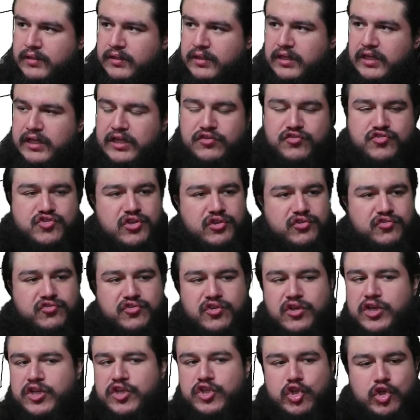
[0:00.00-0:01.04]
is just
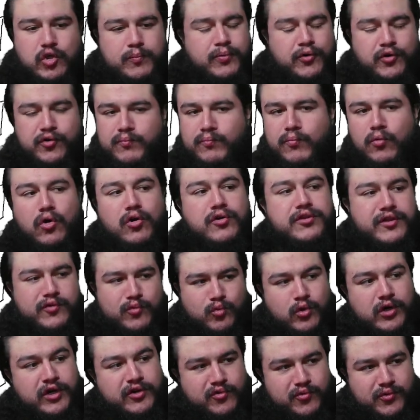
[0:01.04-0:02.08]
you put more than
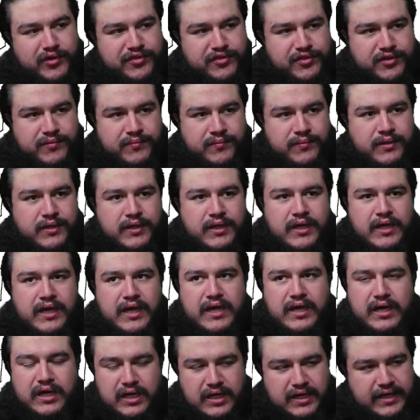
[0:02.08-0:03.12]
one rhythm
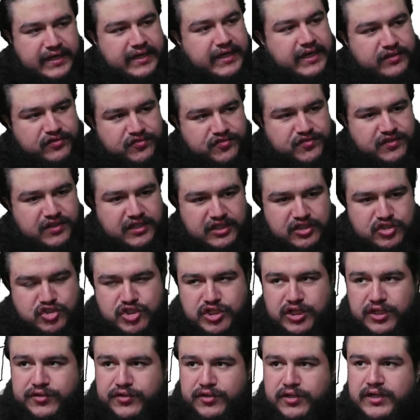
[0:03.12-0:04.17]
against each
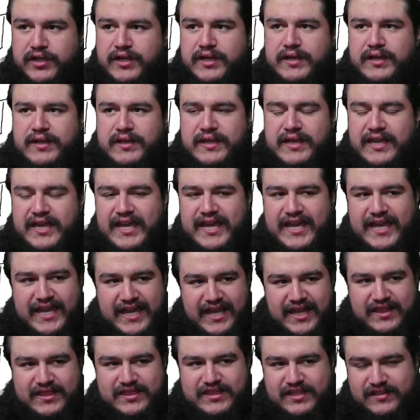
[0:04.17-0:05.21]
other.
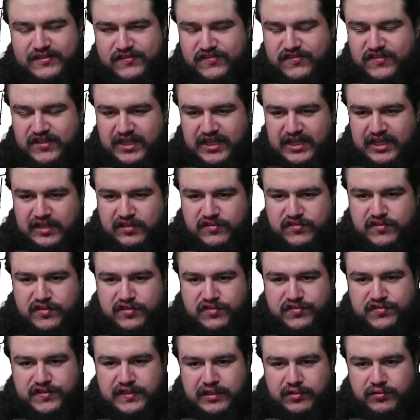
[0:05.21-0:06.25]
In this case,
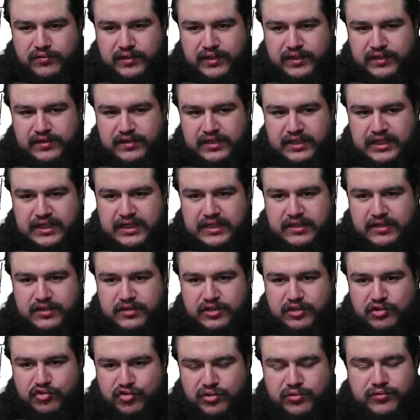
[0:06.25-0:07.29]
considering that
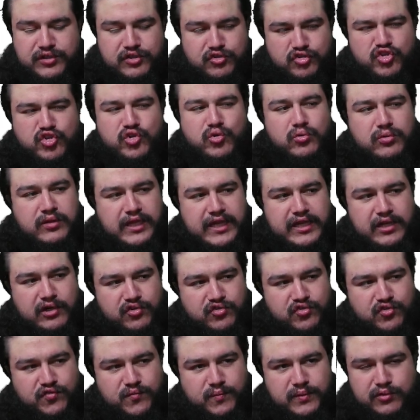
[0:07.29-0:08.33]
there's only 2 layers
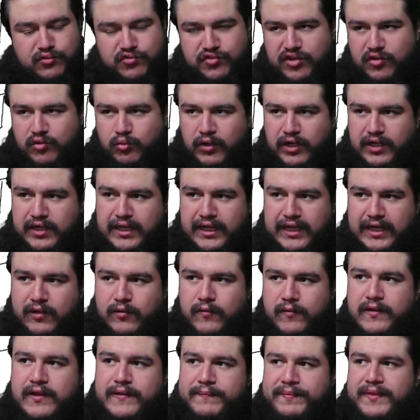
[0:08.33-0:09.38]
of music right now,
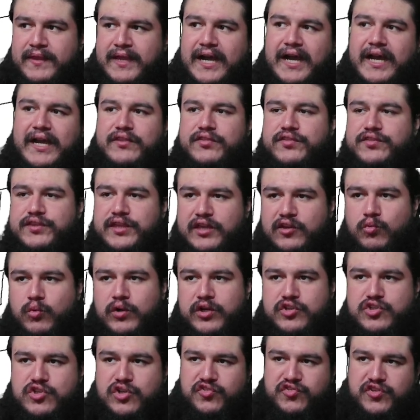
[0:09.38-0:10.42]
I think we're
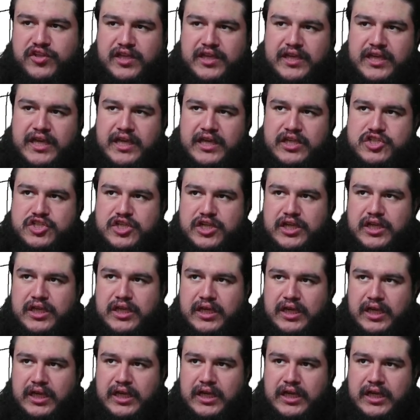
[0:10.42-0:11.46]
just
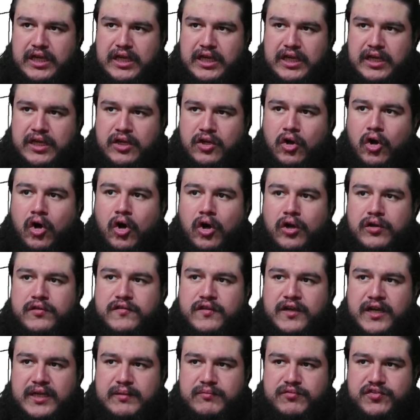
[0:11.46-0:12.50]
engaging in odd
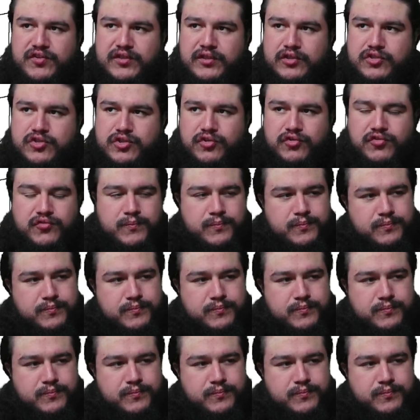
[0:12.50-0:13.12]
time signatures.